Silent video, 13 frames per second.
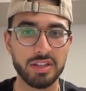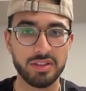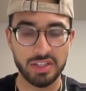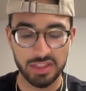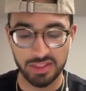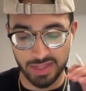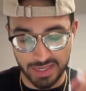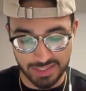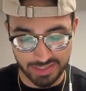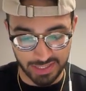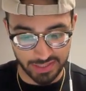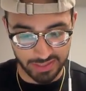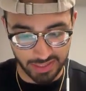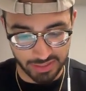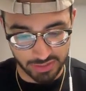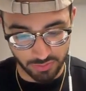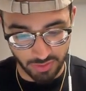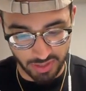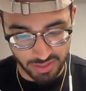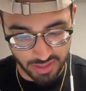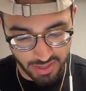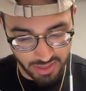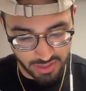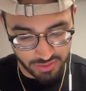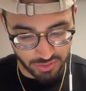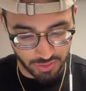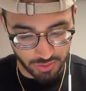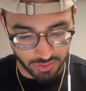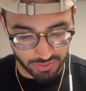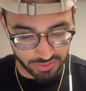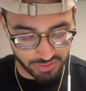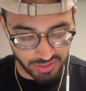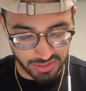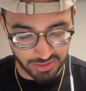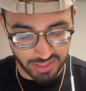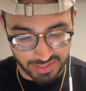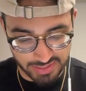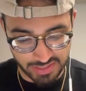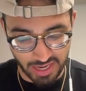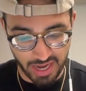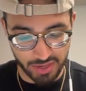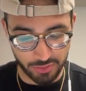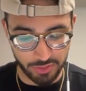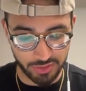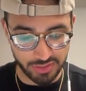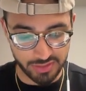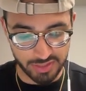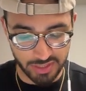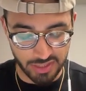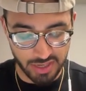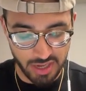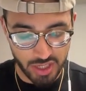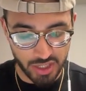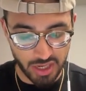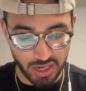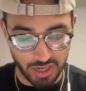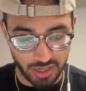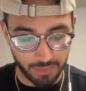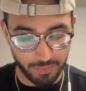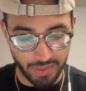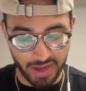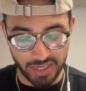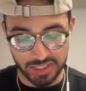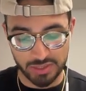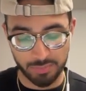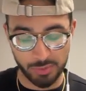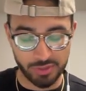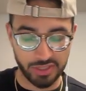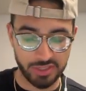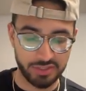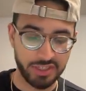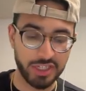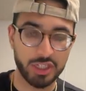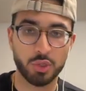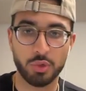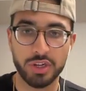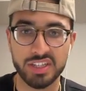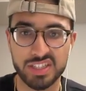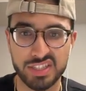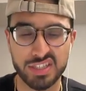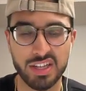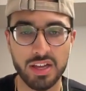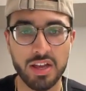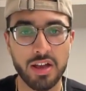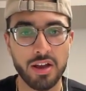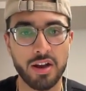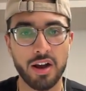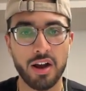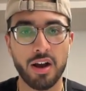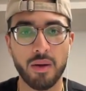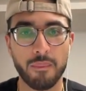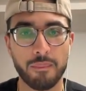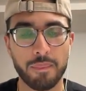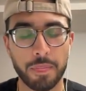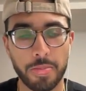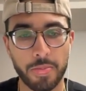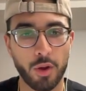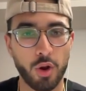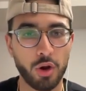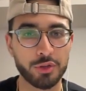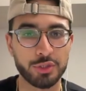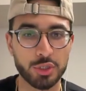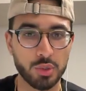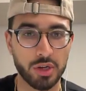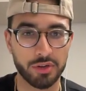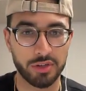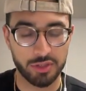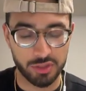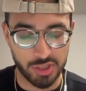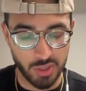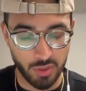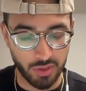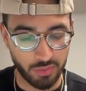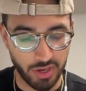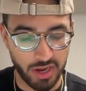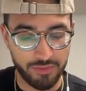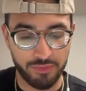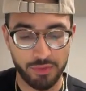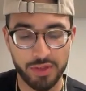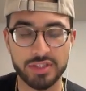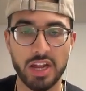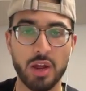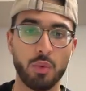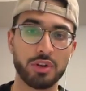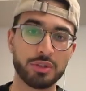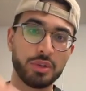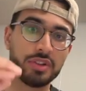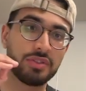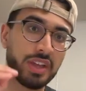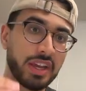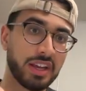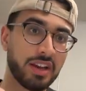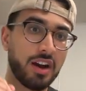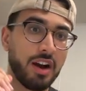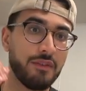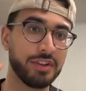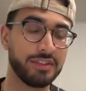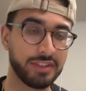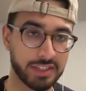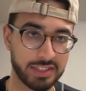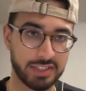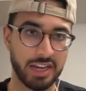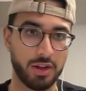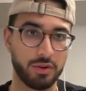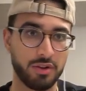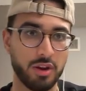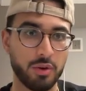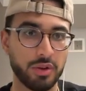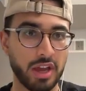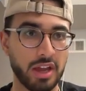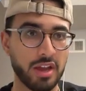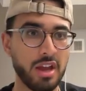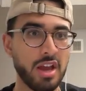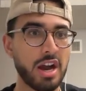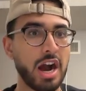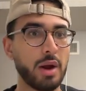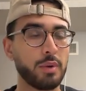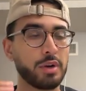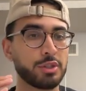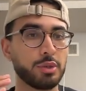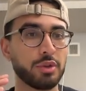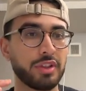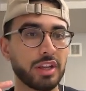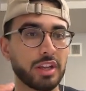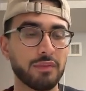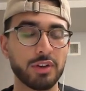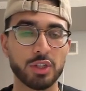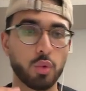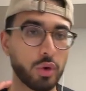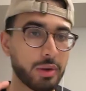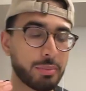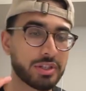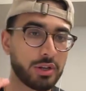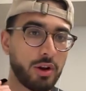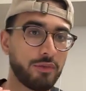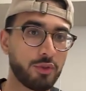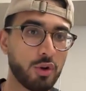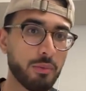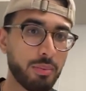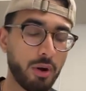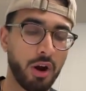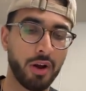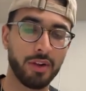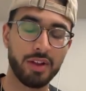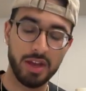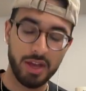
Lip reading: the less than case, right? So you can see less than, or you can see X percentage decreased on 200 and so on, right? And for this, I want you to think of a discount, okay? I want you to think of a 20% off coupon